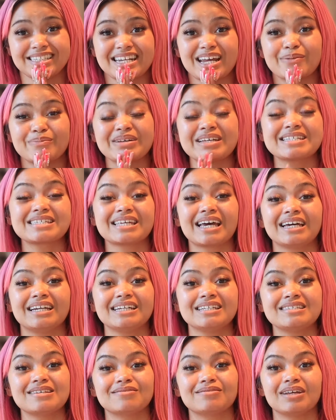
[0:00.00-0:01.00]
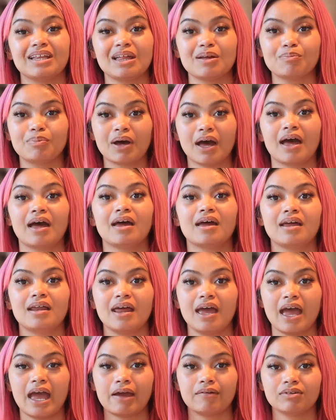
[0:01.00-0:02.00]
And I'm excited to really
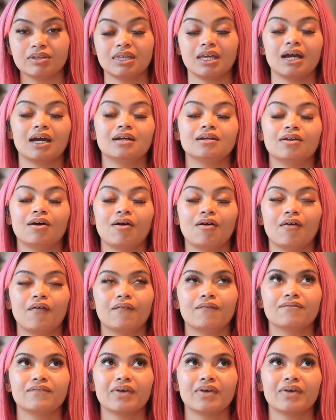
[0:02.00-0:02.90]
put everything I know